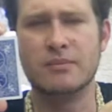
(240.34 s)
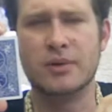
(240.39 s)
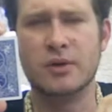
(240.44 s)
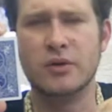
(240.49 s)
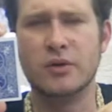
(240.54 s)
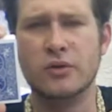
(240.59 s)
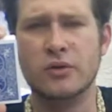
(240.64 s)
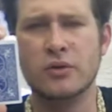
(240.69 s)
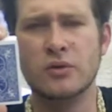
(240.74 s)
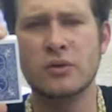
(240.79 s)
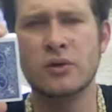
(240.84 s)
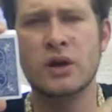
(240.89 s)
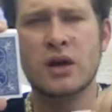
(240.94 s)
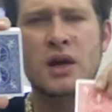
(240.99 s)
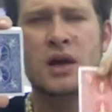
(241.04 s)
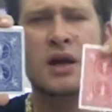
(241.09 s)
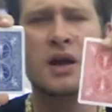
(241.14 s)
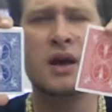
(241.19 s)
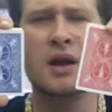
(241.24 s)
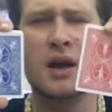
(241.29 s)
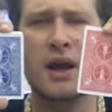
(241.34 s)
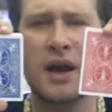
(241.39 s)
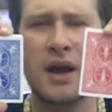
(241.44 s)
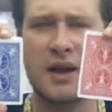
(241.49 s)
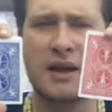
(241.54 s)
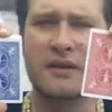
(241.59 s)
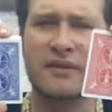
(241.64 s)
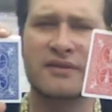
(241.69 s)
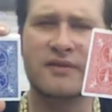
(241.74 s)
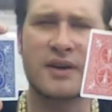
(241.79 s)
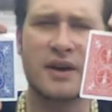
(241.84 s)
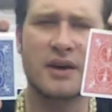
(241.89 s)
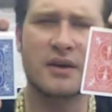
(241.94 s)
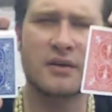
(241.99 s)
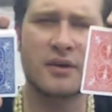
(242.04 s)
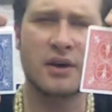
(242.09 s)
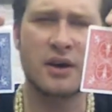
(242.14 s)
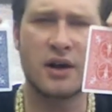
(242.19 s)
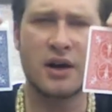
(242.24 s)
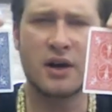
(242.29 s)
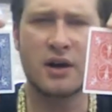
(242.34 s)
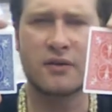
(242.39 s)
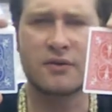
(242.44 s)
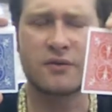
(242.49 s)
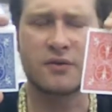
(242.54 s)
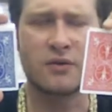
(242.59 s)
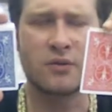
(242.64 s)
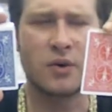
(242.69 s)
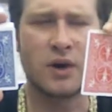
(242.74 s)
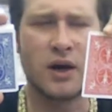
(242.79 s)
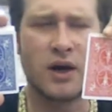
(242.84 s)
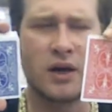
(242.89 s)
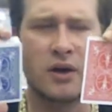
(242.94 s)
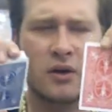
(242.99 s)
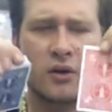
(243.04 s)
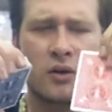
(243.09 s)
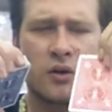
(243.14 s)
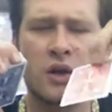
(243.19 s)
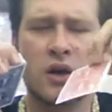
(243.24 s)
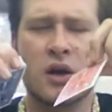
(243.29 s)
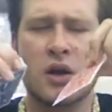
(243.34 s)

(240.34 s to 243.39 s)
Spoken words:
blue, and I found that after a while